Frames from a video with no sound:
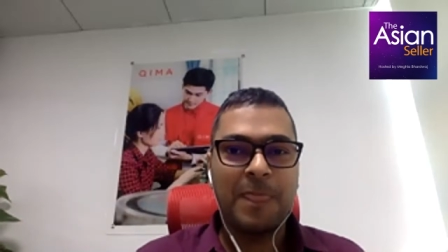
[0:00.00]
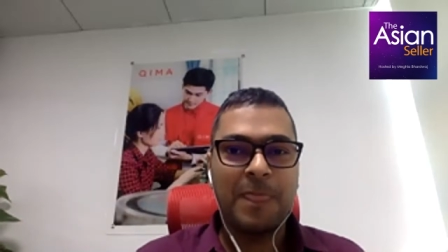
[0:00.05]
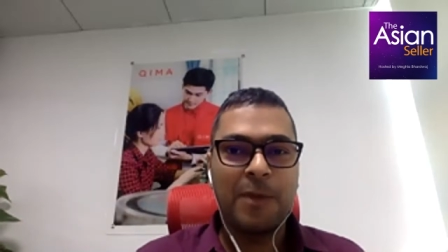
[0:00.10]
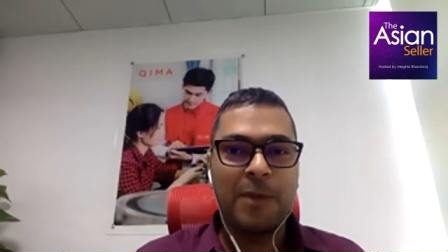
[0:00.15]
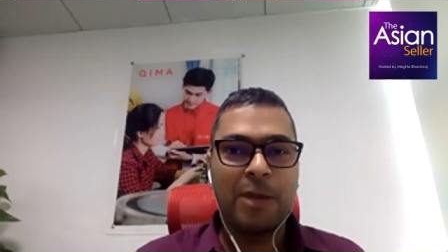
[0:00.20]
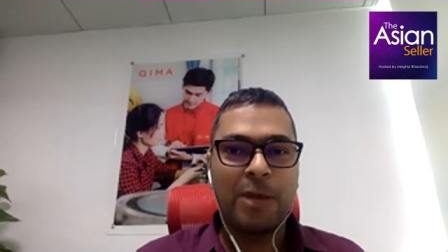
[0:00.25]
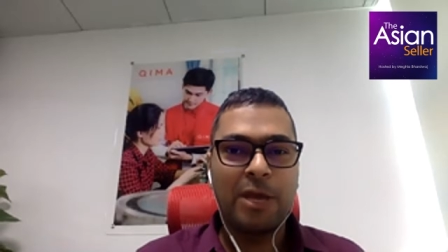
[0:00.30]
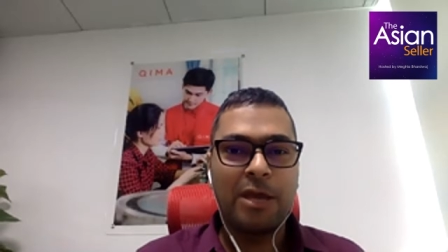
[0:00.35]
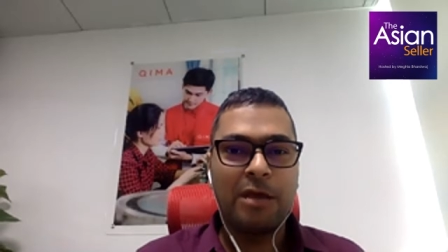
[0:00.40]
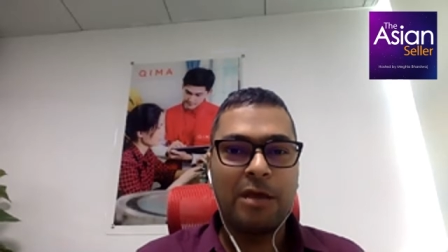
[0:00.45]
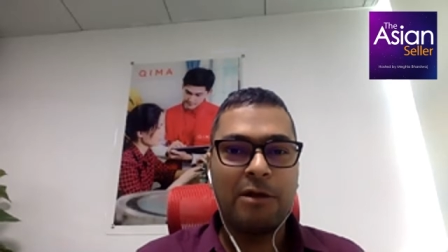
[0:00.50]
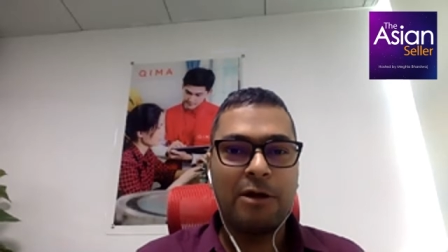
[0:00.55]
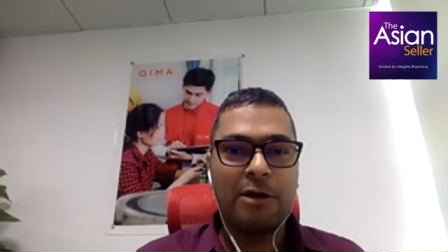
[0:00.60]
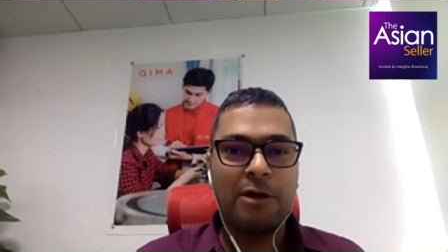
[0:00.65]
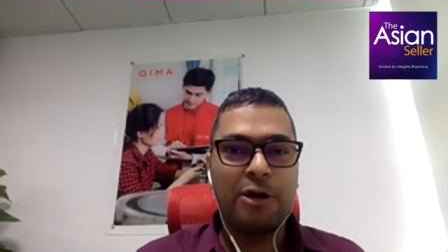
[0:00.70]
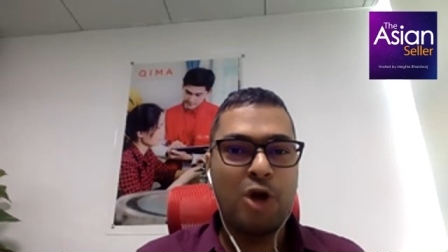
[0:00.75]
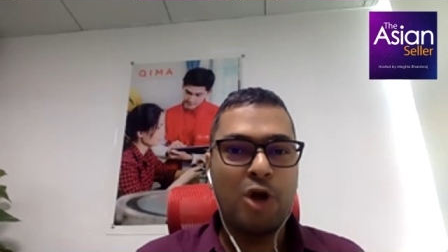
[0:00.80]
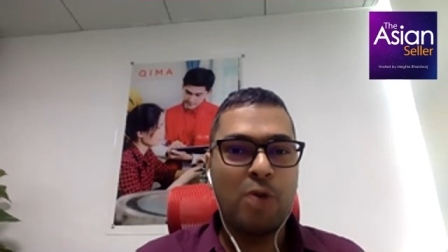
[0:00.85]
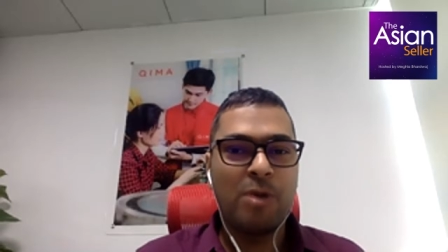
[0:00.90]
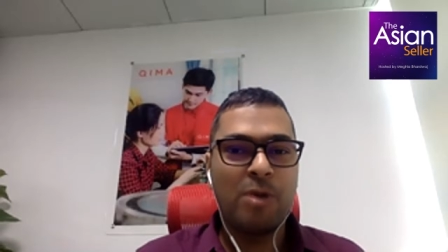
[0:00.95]
okay, a
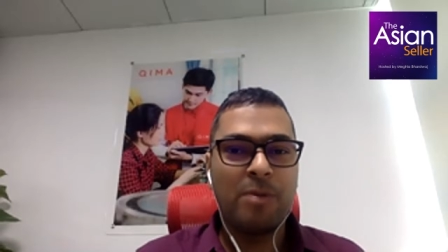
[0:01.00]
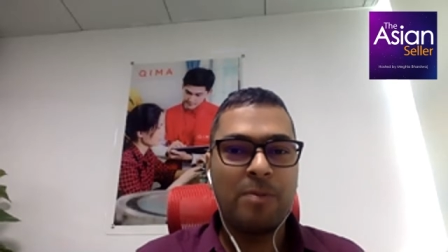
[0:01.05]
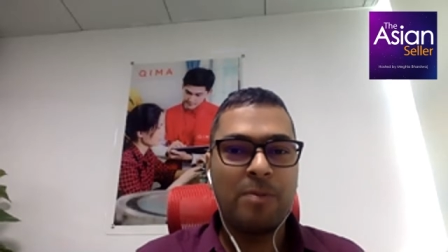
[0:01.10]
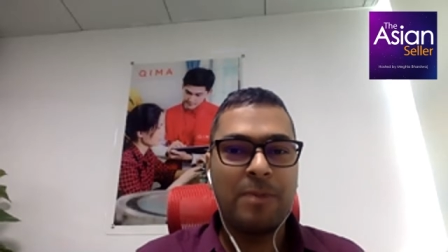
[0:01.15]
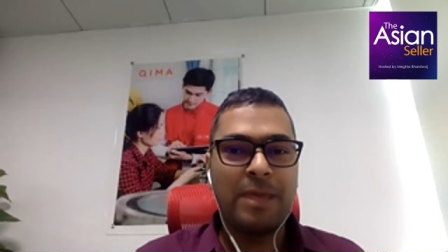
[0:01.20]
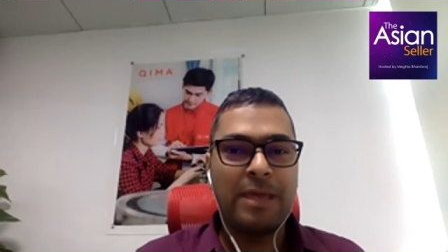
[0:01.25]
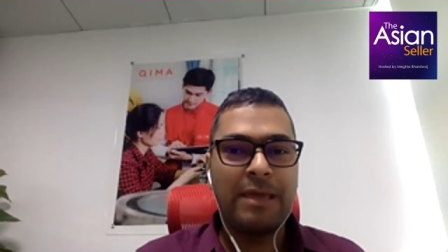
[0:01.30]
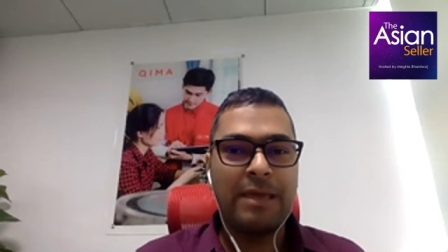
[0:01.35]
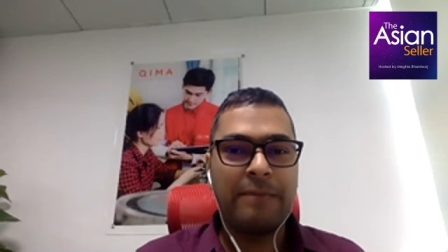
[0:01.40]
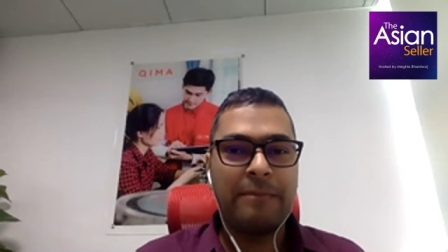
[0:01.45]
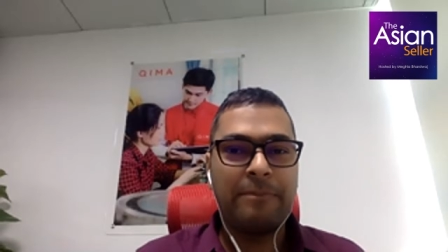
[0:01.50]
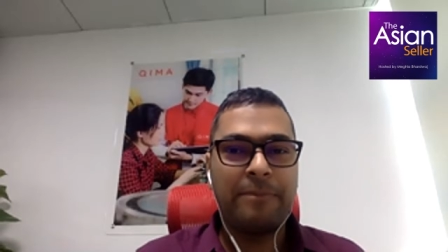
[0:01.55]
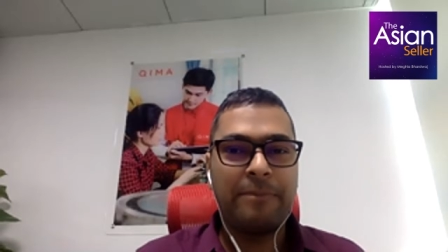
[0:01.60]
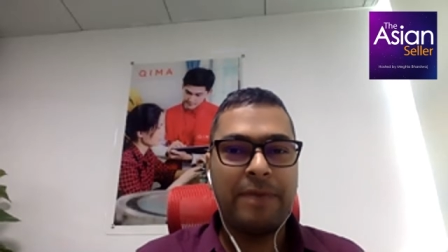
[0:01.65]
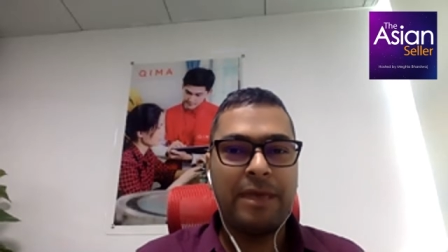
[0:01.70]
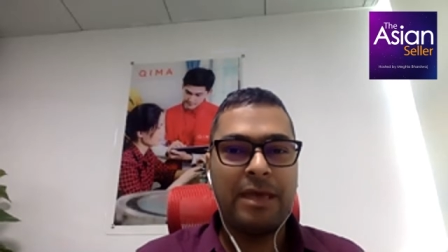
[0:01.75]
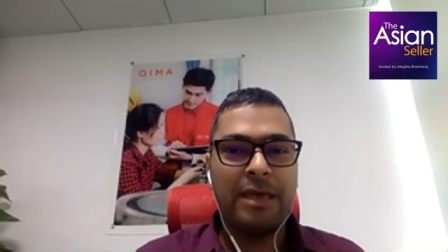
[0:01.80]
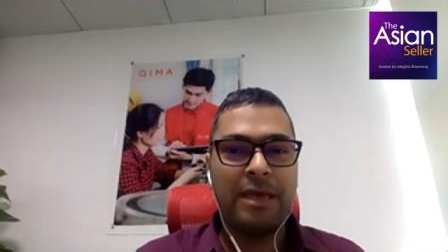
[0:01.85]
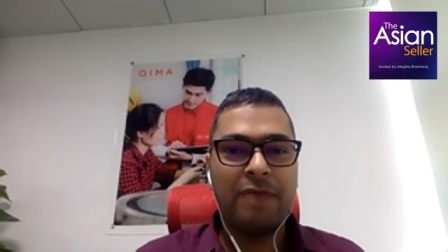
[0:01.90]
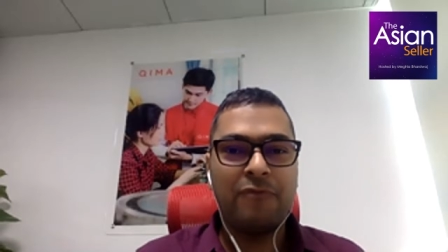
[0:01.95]
normal
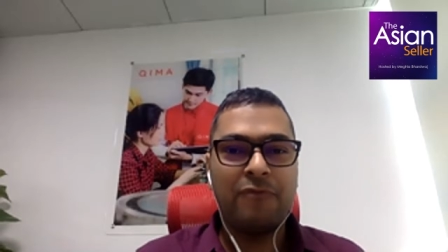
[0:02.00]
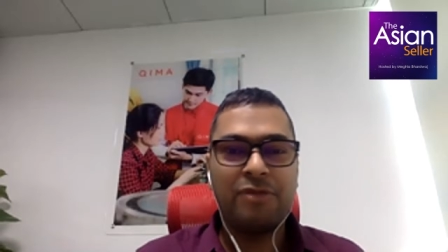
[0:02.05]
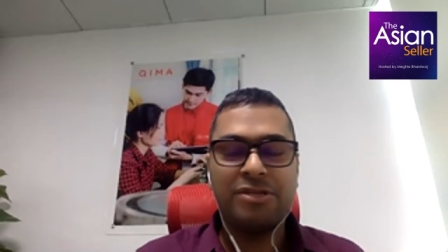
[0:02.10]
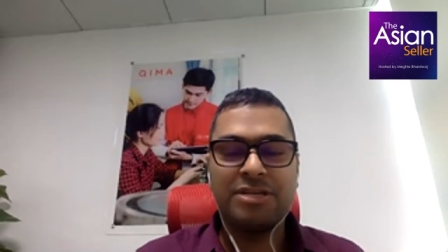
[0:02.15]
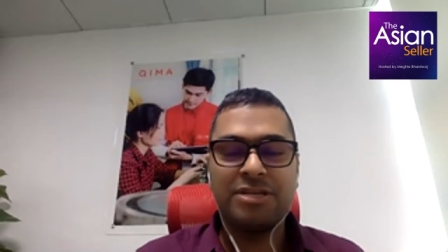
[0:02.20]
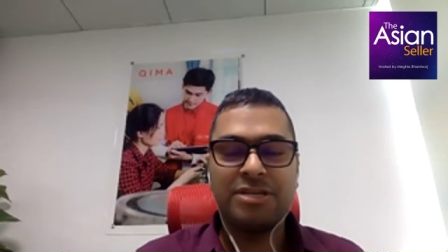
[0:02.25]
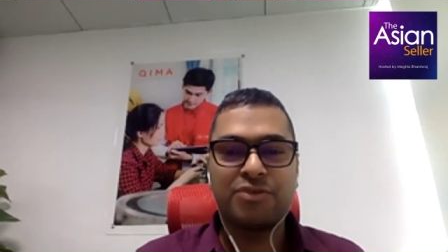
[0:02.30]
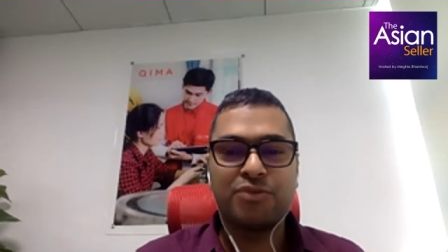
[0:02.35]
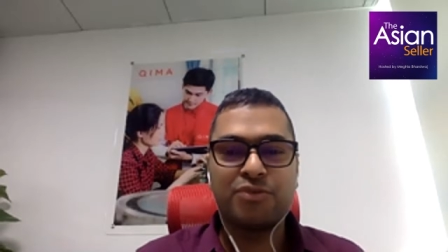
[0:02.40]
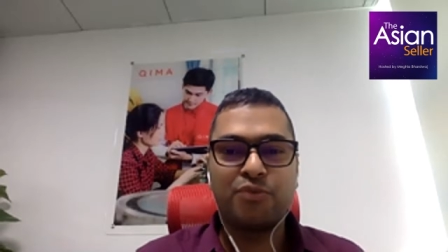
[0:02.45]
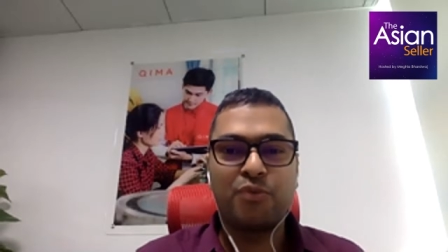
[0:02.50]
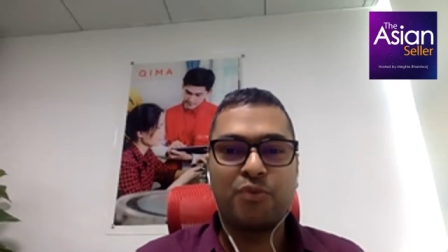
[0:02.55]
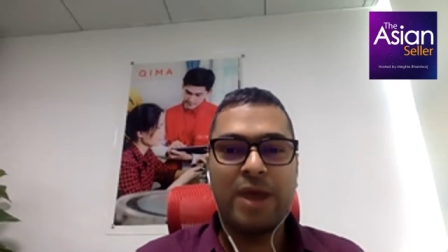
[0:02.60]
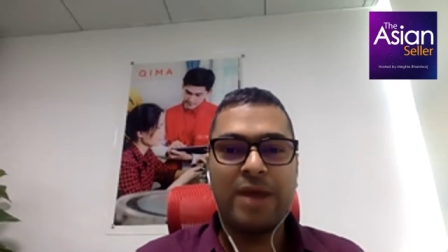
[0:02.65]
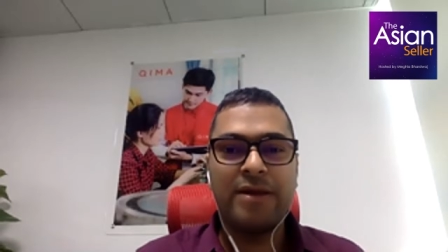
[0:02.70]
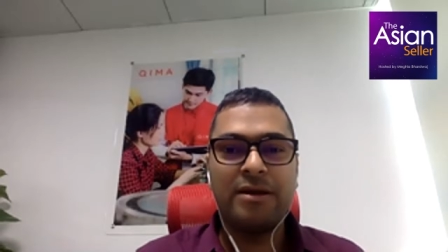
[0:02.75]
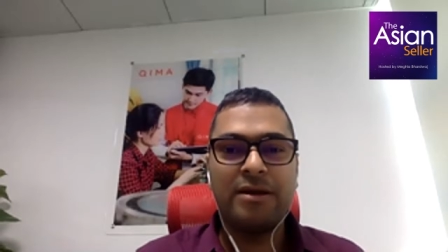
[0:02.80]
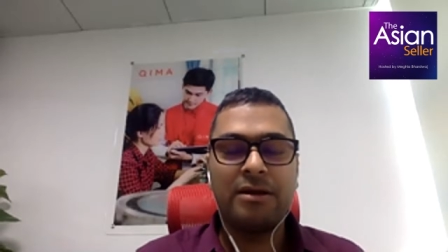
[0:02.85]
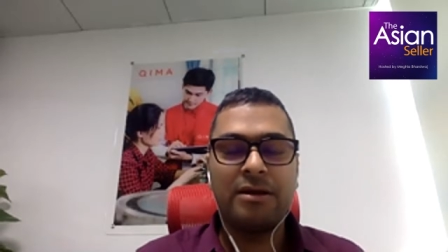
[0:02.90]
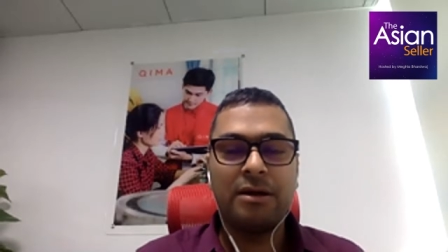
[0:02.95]
pen with just
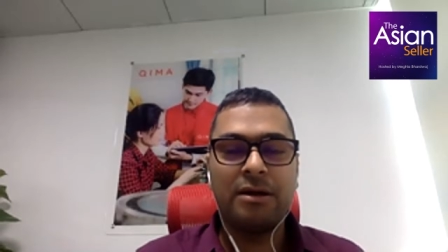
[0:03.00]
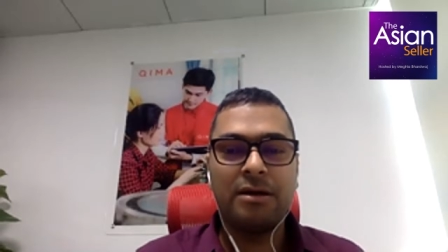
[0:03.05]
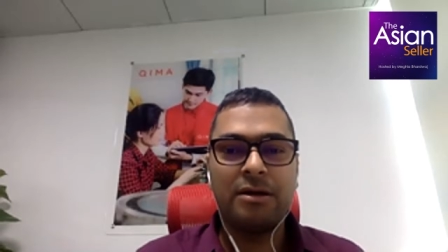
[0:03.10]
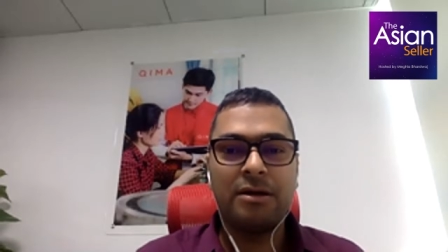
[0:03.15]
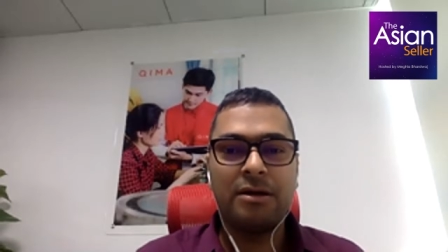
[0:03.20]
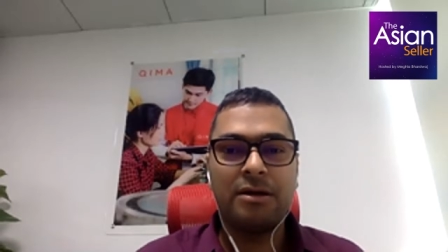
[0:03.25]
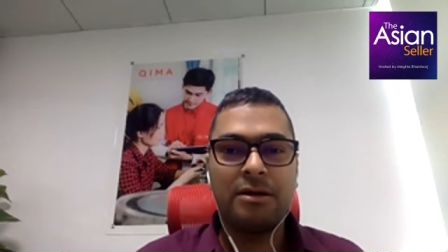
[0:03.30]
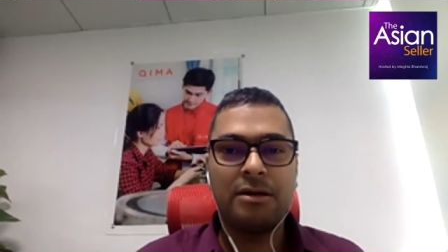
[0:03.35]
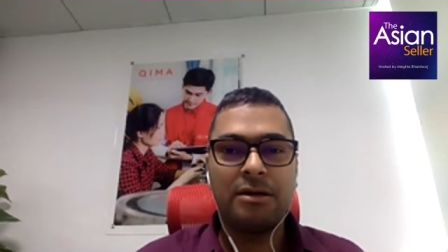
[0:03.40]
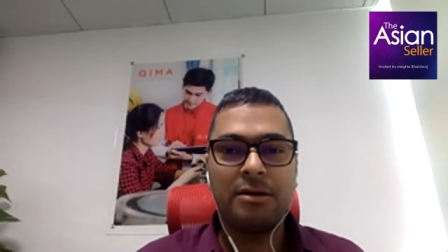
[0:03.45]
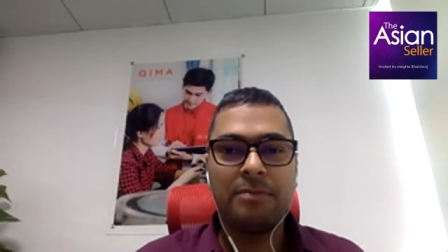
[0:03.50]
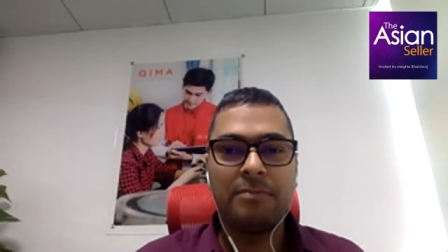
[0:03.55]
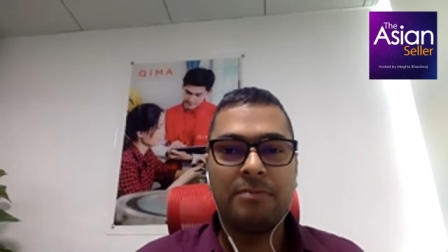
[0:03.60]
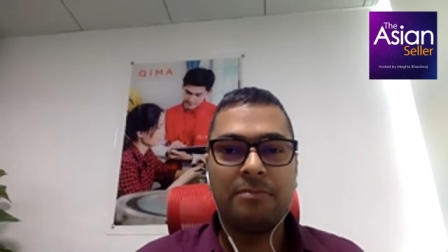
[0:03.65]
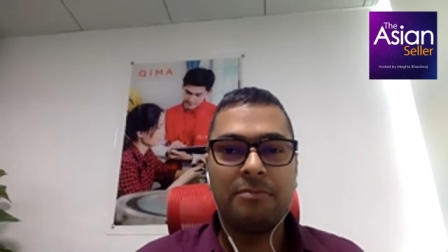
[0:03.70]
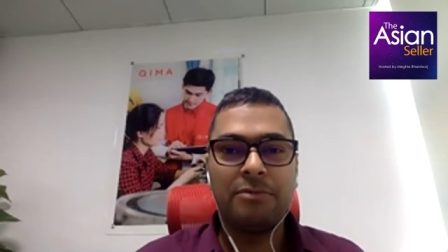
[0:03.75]
white color,